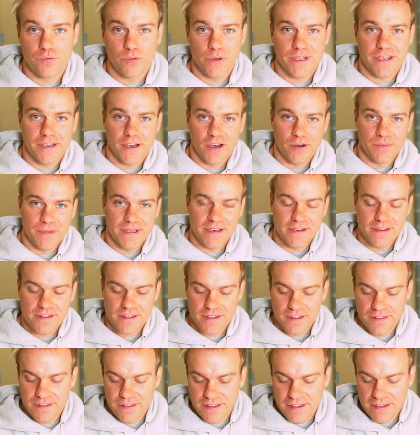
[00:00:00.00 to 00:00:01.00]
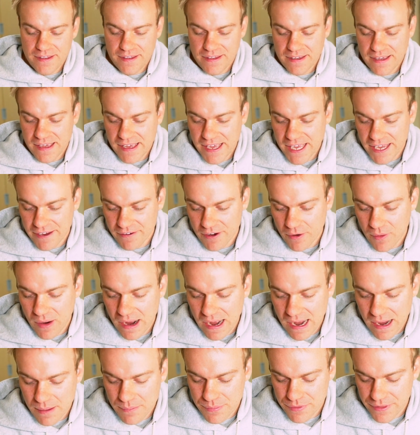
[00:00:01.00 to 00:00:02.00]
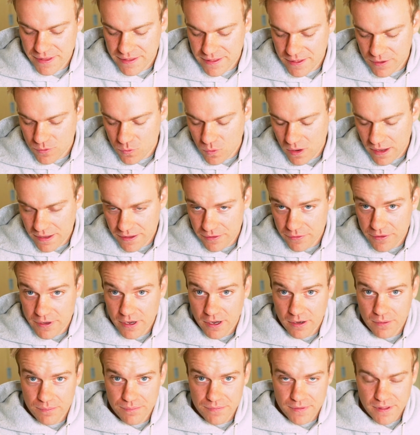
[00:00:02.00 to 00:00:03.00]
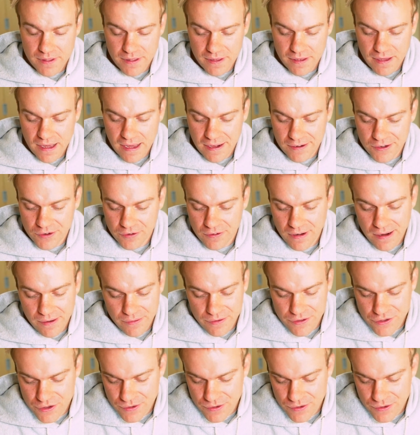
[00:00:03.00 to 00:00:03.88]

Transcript: we come into the Hero app, this is where you come to add your hours.